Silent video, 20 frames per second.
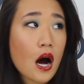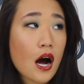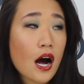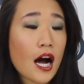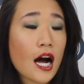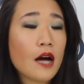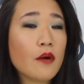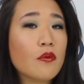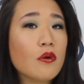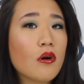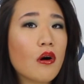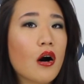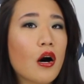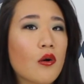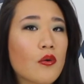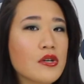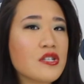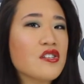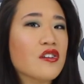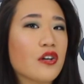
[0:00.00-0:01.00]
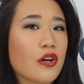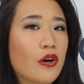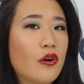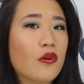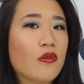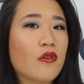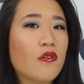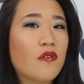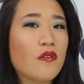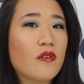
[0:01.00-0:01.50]
I will always
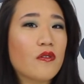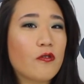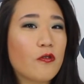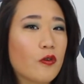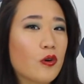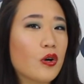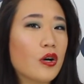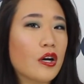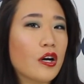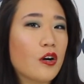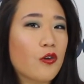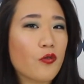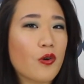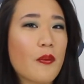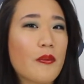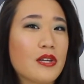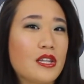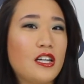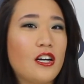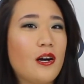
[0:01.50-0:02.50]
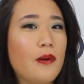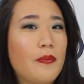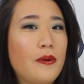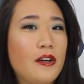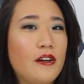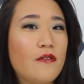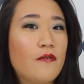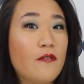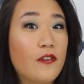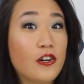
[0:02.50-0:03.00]
go for
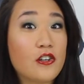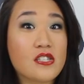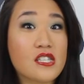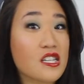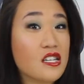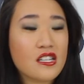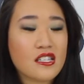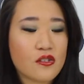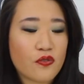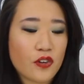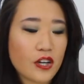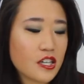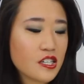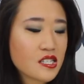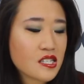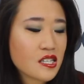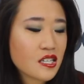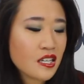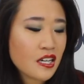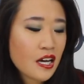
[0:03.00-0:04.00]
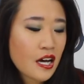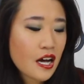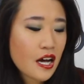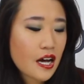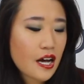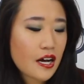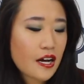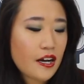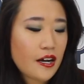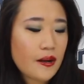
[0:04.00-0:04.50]
aromatherapy first things first.
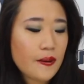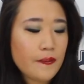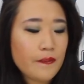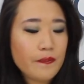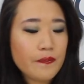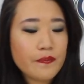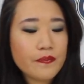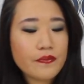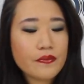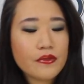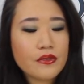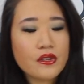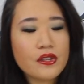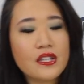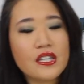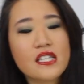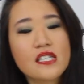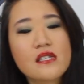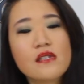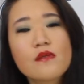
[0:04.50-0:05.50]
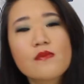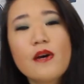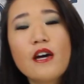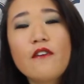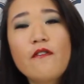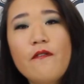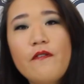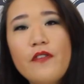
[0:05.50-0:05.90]
This is my